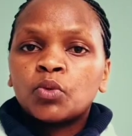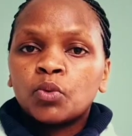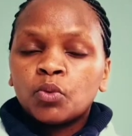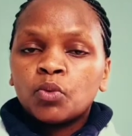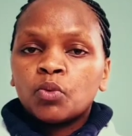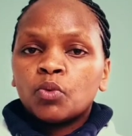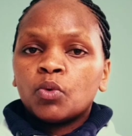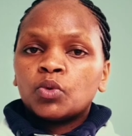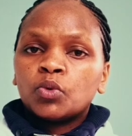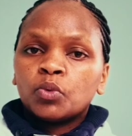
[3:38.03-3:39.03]
to
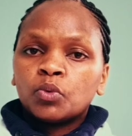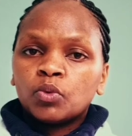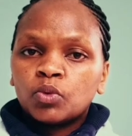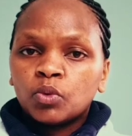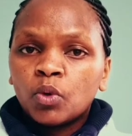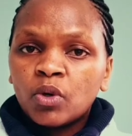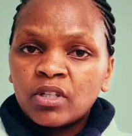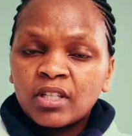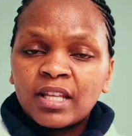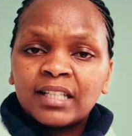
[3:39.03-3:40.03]

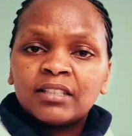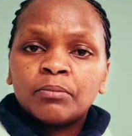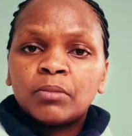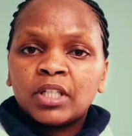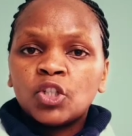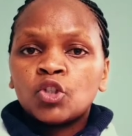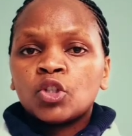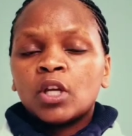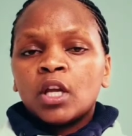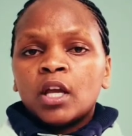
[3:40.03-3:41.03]
hold that
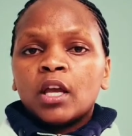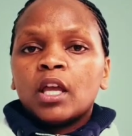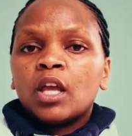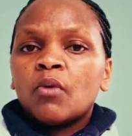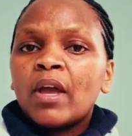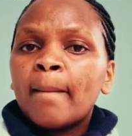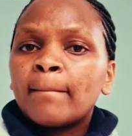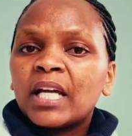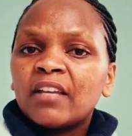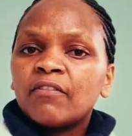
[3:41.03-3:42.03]
bridge,
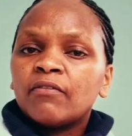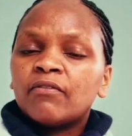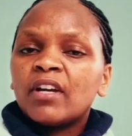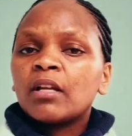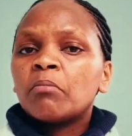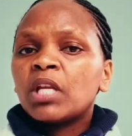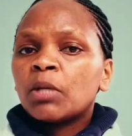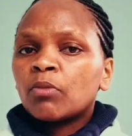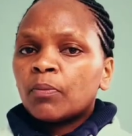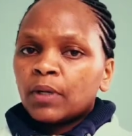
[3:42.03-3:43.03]
whereby very
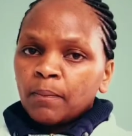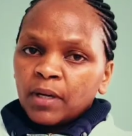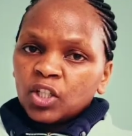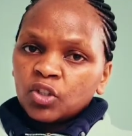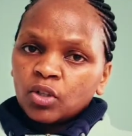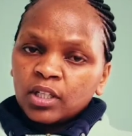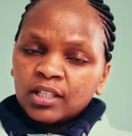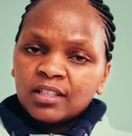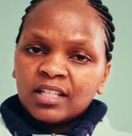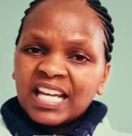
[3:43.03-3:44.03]
minimal preparation
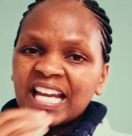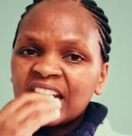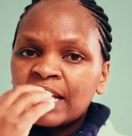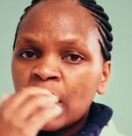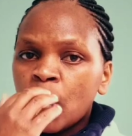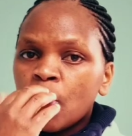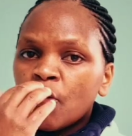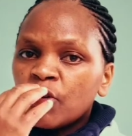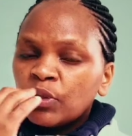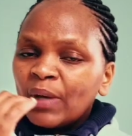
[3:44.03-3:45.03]
is done
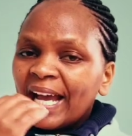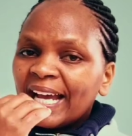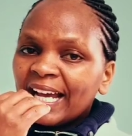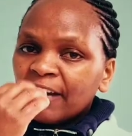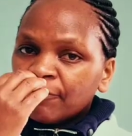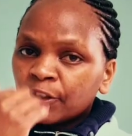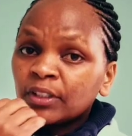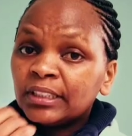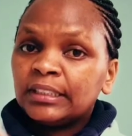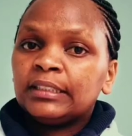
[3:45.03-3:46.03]
on your
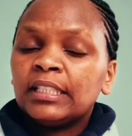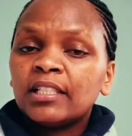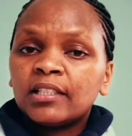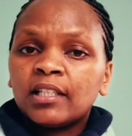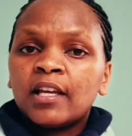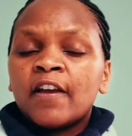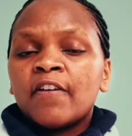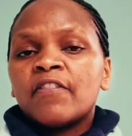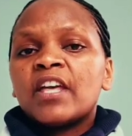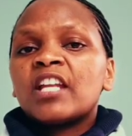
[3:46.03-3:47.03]
front teeth.
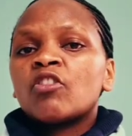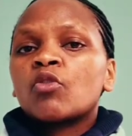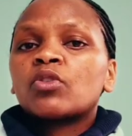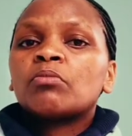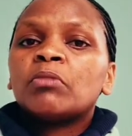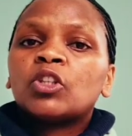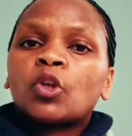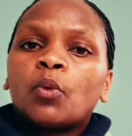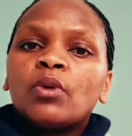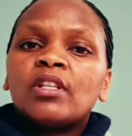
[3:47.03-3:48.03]
Then those
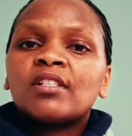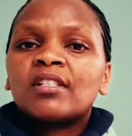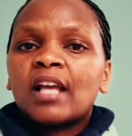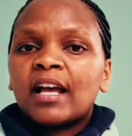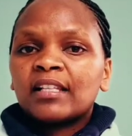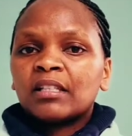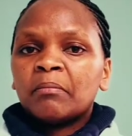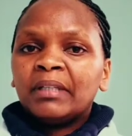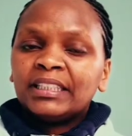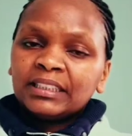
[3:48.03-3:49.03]
metal wings are
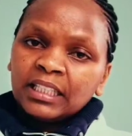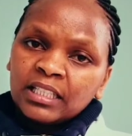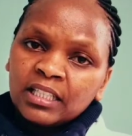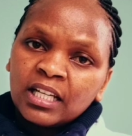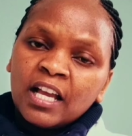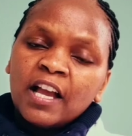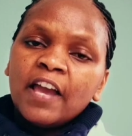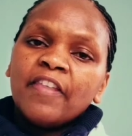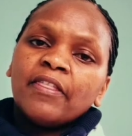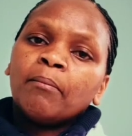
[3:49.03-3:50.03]
cemented
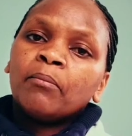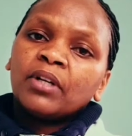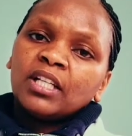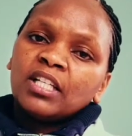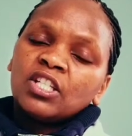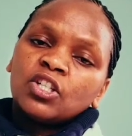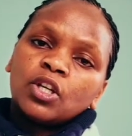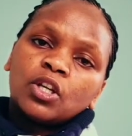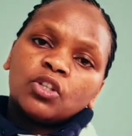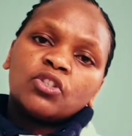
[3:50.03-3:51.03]
and the
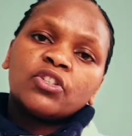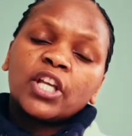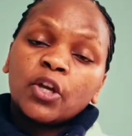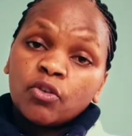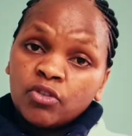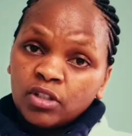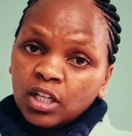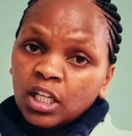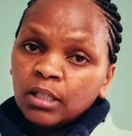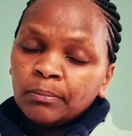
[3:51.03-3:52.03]
bridge is held
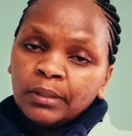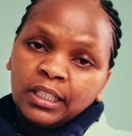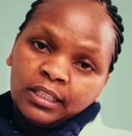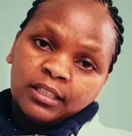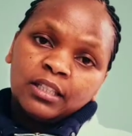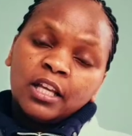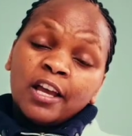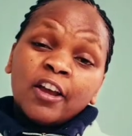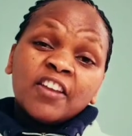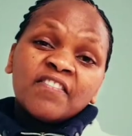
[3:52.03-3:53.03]
in place.
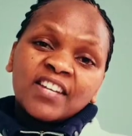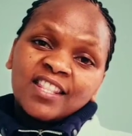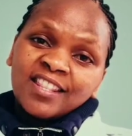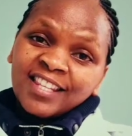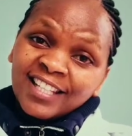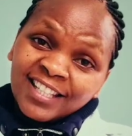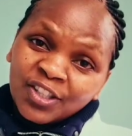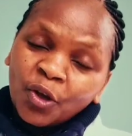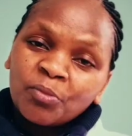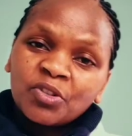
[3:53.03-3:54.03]
Even
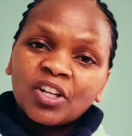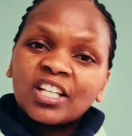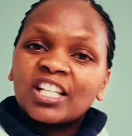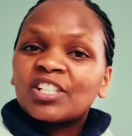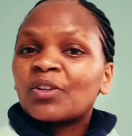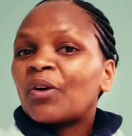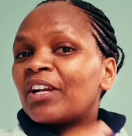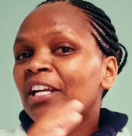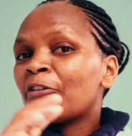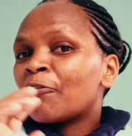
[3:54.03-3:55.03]
this option is
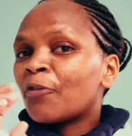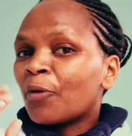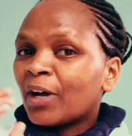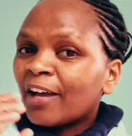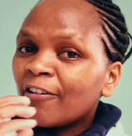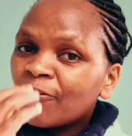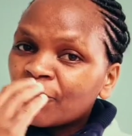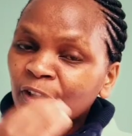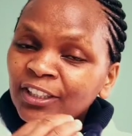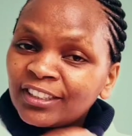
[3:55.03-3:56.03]
only for the
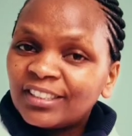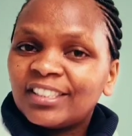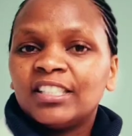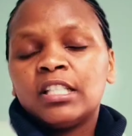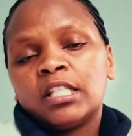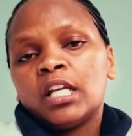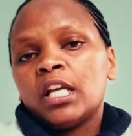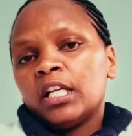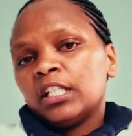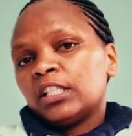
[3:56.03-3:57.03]
front teeth.
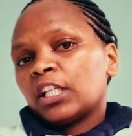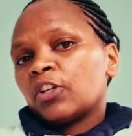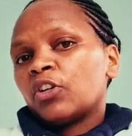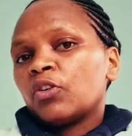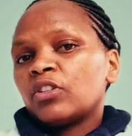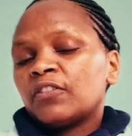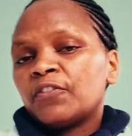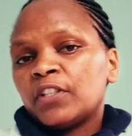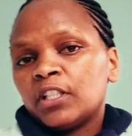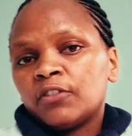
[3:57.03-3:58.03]
It cannot
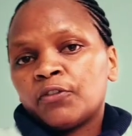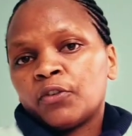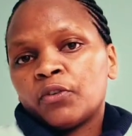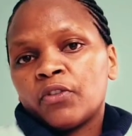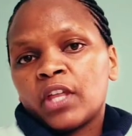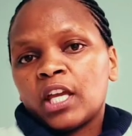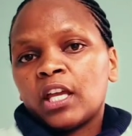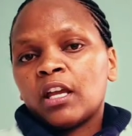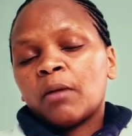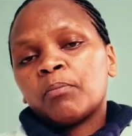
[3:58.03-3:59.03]
fit for the